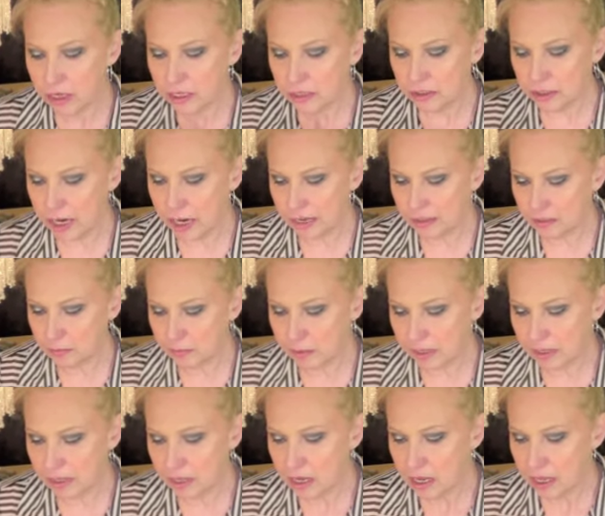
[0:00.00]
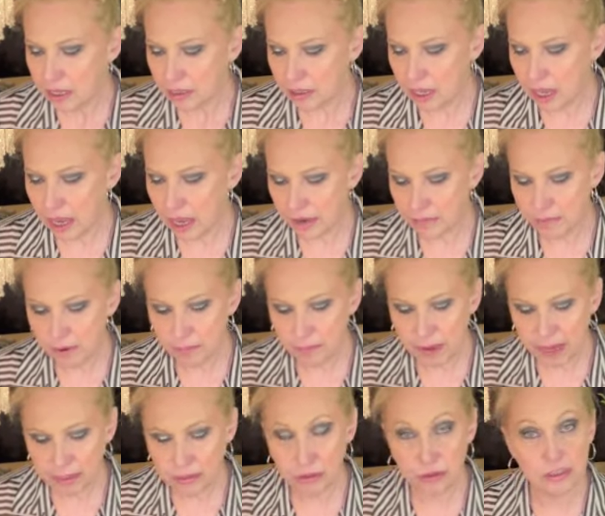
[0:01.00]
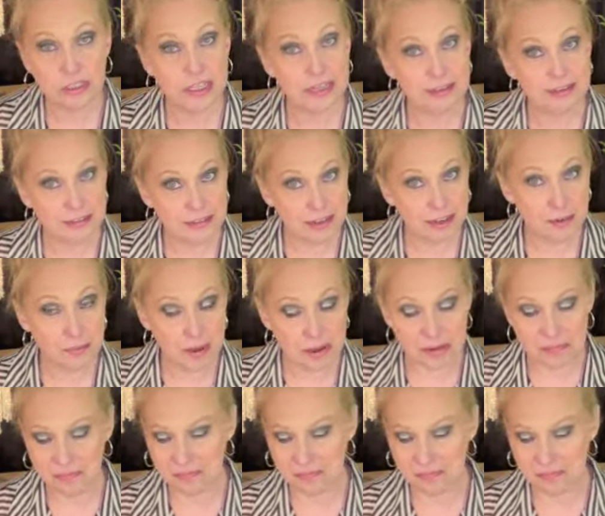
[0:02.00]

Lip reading: jasmine, lime, patchouli, and cinnamon.